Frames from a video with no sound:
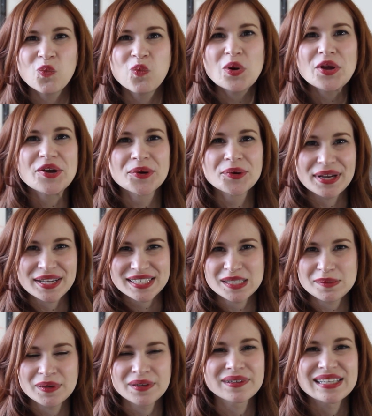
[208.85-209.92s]
weird
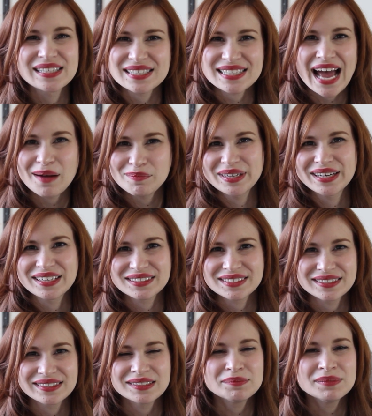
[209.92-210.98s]
experience happening to
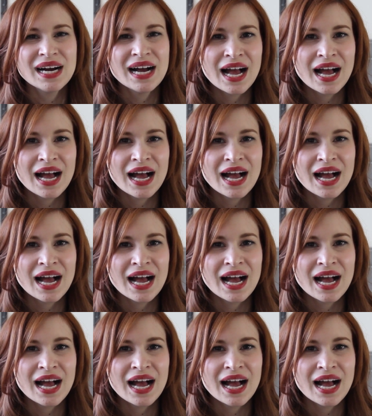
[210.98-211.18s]
them?